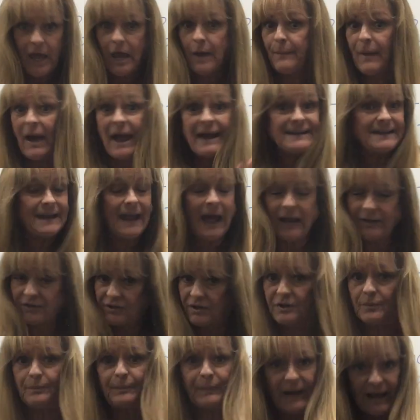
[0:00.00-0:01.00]
am I not
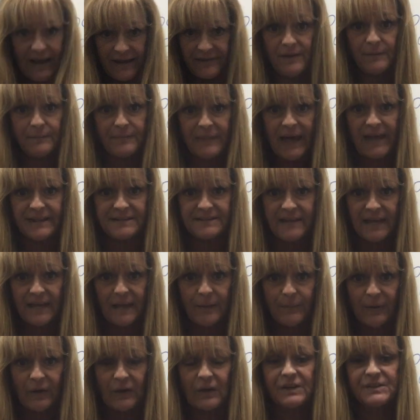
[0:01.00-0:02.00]
going to buy them that
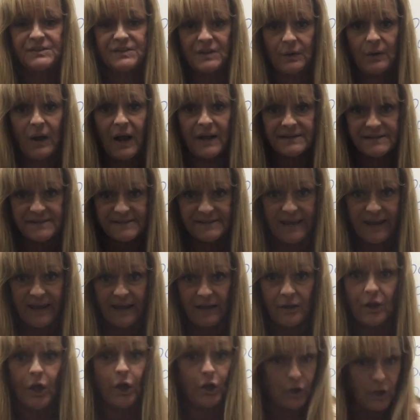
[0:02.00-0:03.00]
day because they're on
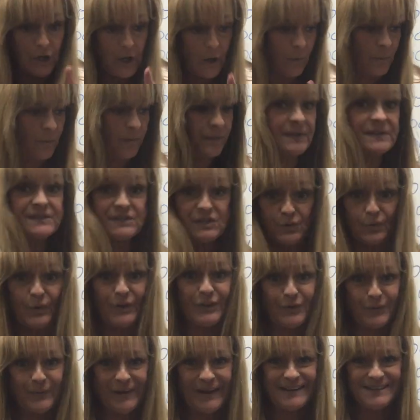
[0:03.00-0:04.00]
sale? No. This is
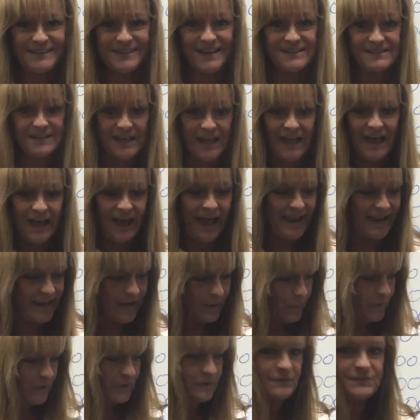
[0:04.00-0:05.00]
what Lorraine does. I
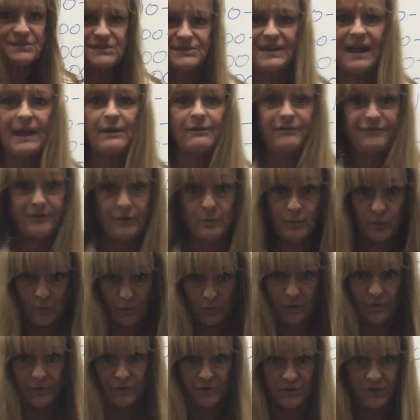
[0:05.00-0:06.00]
get one of those styrofoam
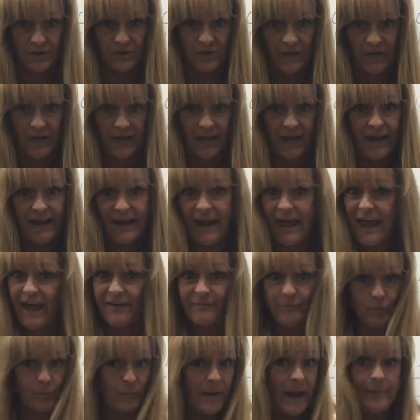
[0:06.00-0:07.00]
coolers, and I
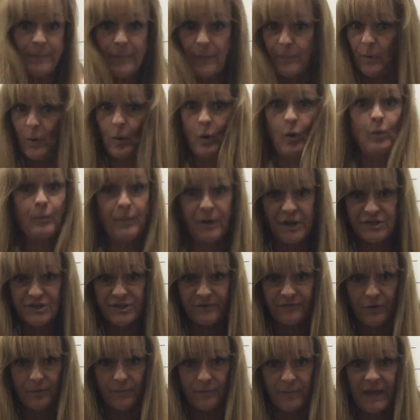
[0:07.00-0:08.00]
have them wrap up a whole bunch
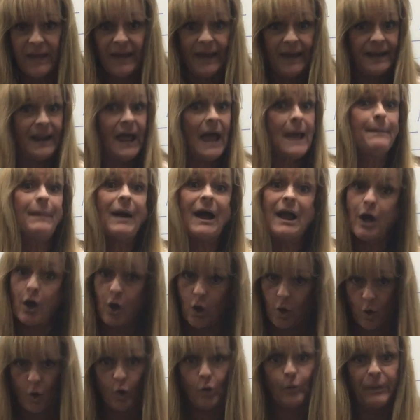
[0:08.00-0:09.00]
of them, and I buy a
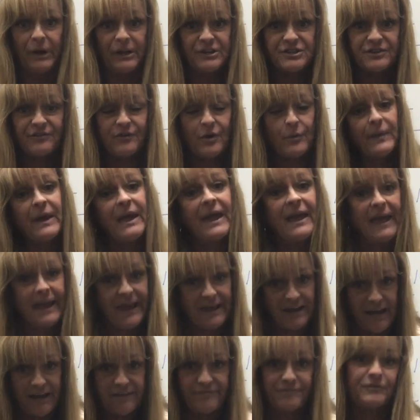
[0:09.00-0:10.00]
whole bunch of them,
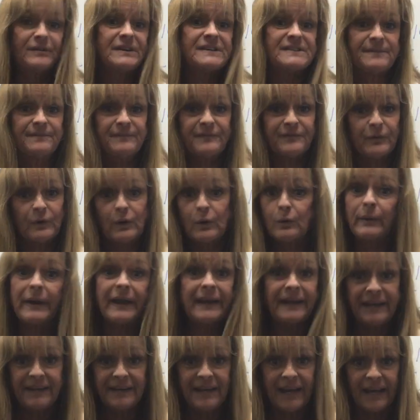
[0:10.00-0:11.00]
and I freeze them for a
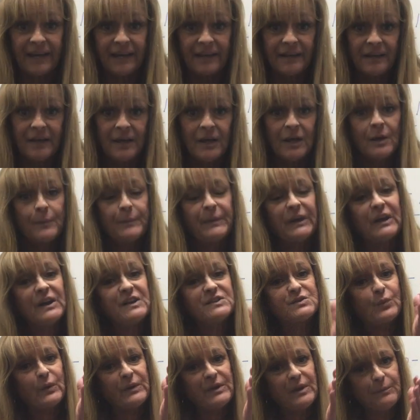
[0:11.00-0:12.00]
rainy day.
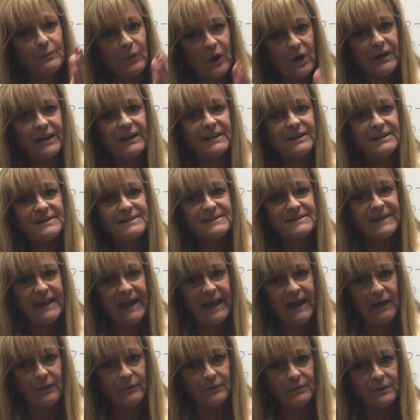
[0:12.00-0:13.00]
Because when the market is
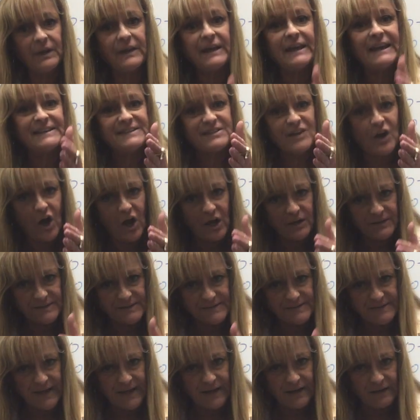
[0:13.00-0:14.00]
down, it's on
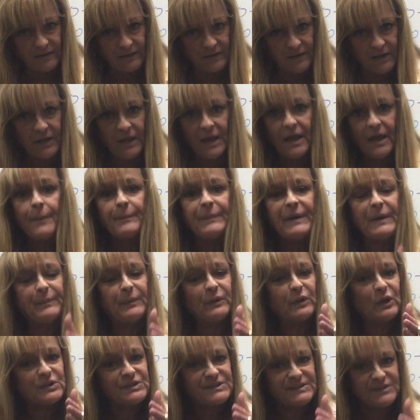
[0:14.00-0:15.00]
sale.
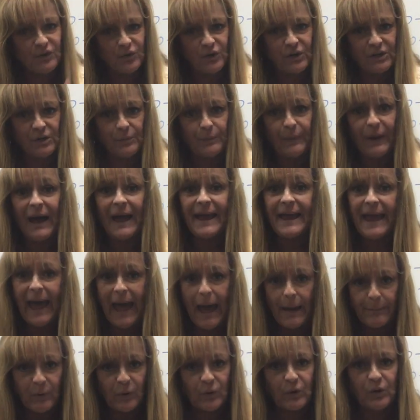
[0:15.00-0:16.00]
People are still going to buy
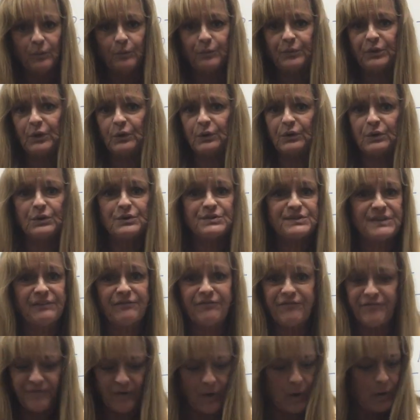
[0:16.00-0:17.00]
Apple computers
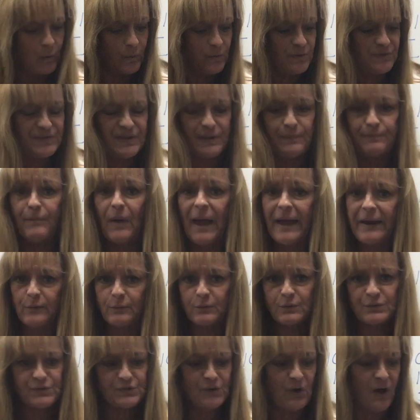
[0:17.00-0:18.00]
and phones and
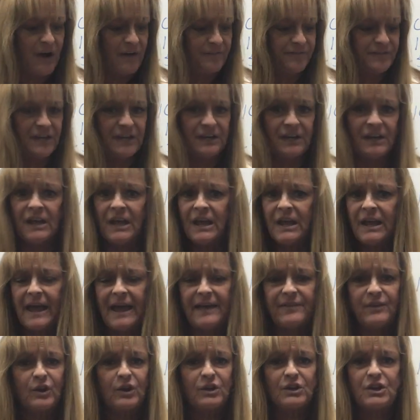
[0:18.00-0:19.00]
Microsoft, and
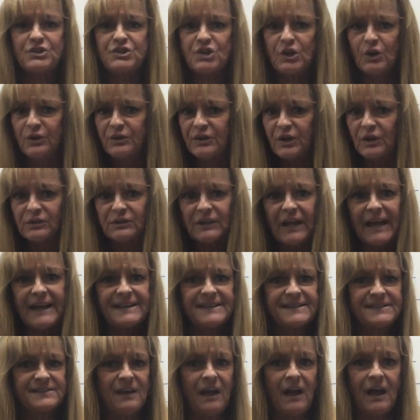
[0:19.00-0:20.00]
they're going to turn their
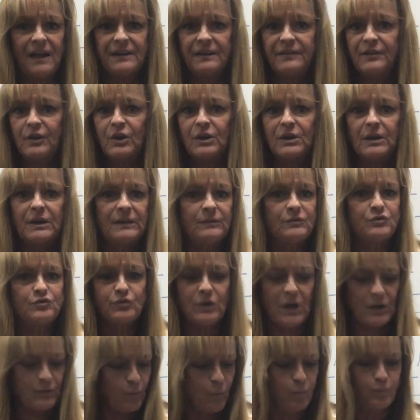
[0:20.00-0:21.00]
lights on, and they're going
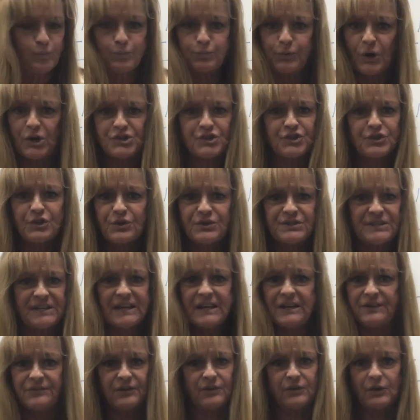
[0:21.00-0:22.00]
to brush their
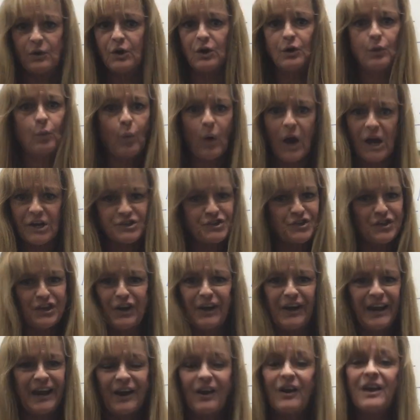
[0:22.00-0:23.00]
teeth, and they're going to wash
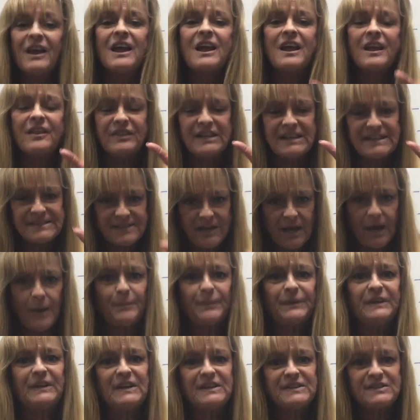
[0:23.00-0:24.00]
their hair. These
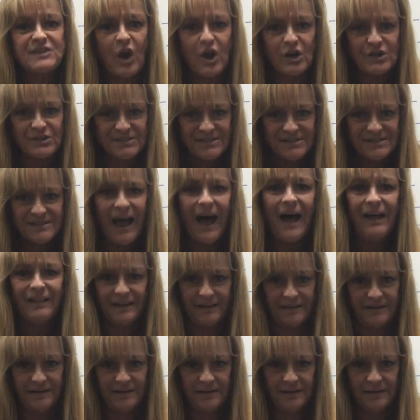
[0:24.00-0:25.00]
companies are
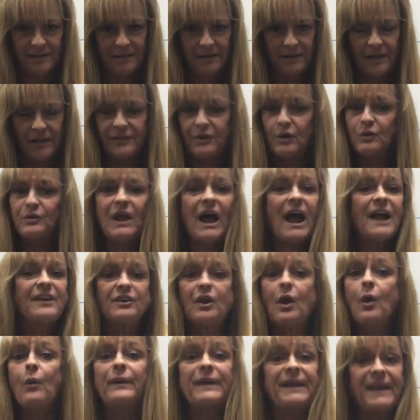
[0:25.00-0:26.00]
solid. They're not
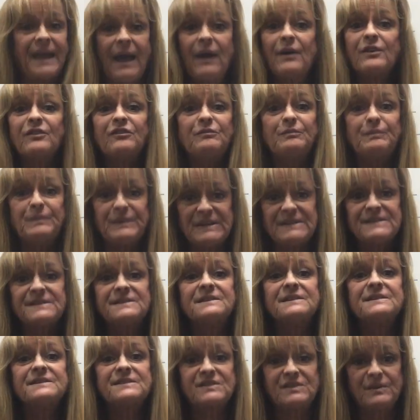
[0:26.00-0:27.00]
going out of
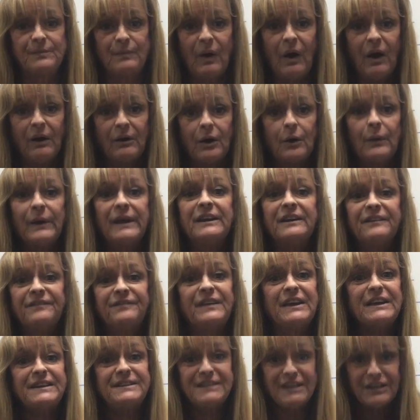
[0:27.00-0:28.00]
business tomorrow. And if
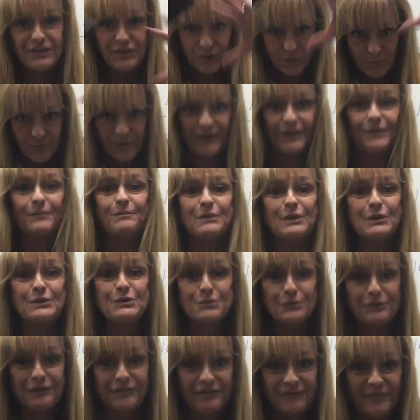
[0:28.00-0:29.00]
they did, you're in a
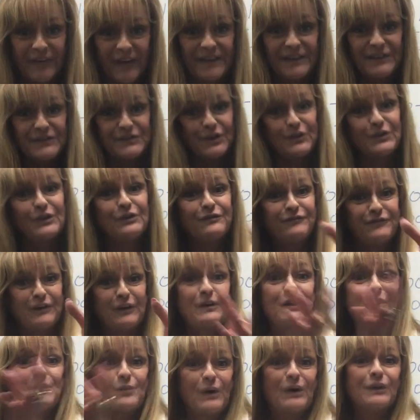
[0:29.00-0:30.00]
mutual fund, so you're
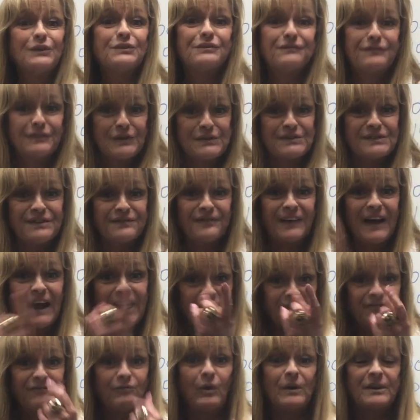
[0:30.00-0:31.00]
very well
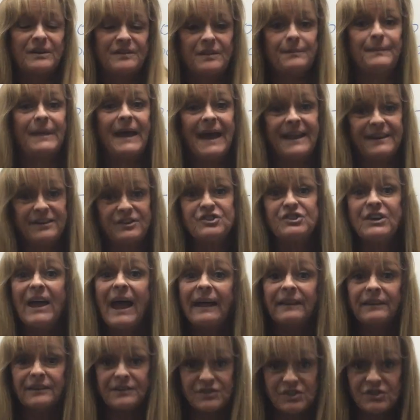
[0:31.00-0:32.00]
diversified if one of them had a
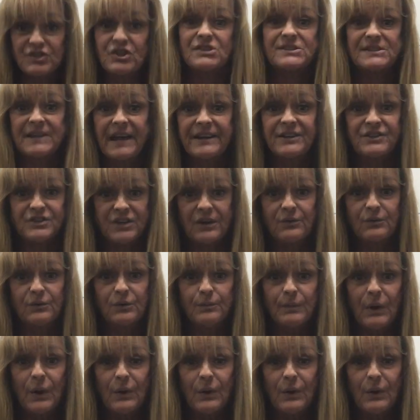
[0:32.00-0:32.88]
challenge, just like General